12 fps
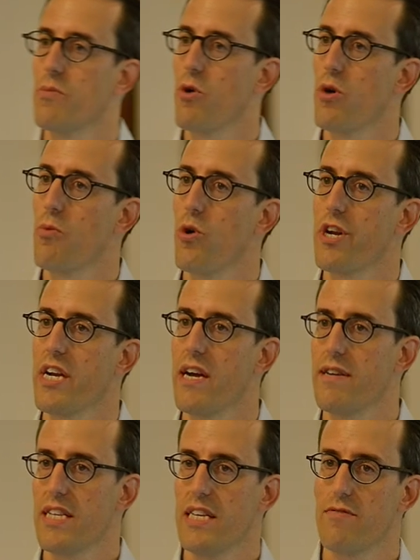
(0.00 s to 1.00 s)
tomorrow morning.
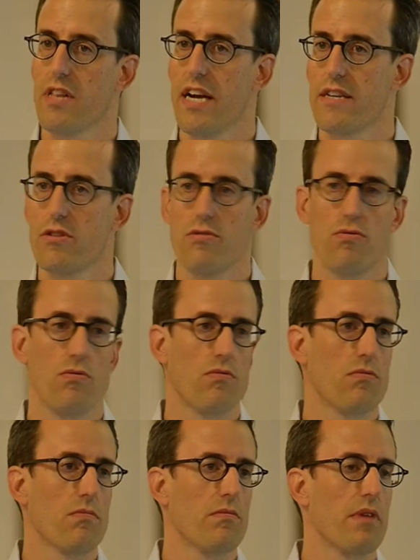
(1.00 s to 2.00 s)
I really would like to
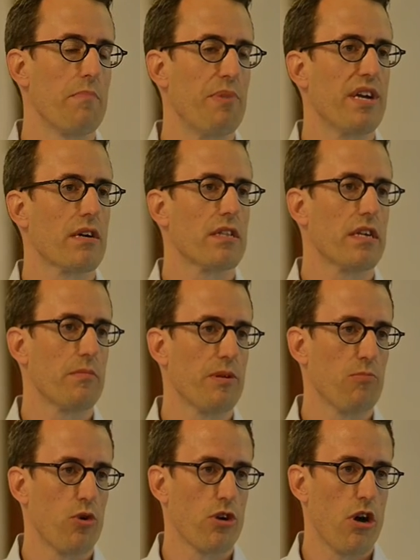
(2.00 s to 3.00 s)
appear a little
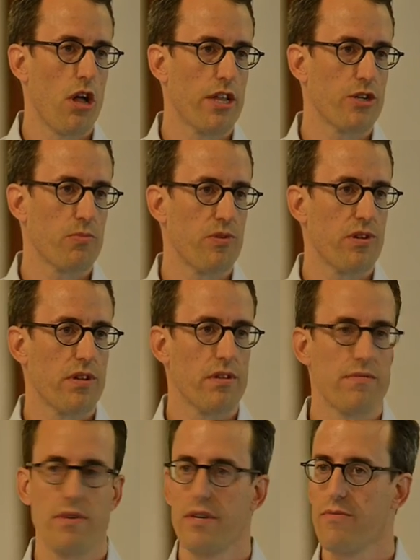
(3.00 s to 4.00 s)
bit more
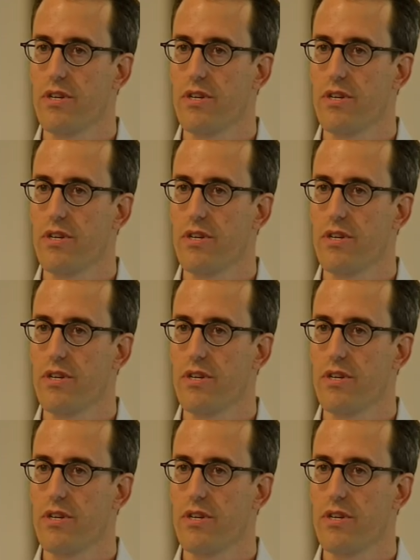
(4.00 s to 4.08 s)
knowledgeable uh,